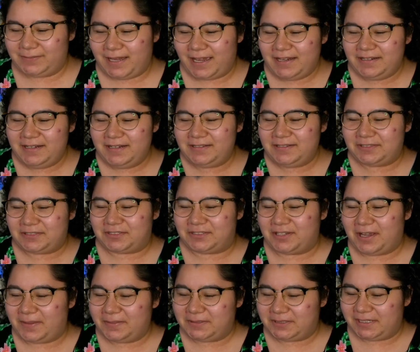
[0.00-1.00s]
I need to
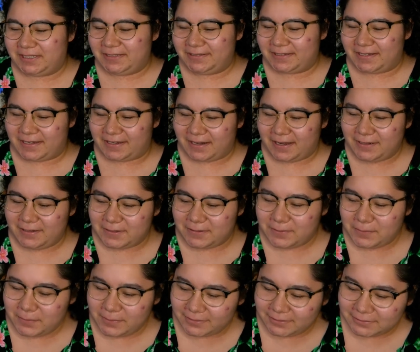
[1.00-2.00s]
stop saying that. I
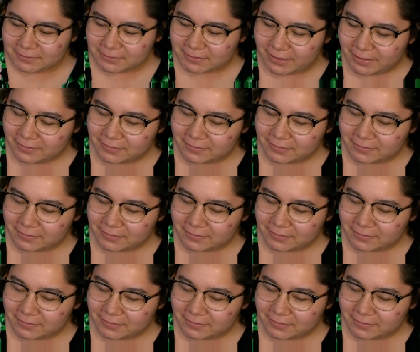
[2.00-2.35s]
don't want to look like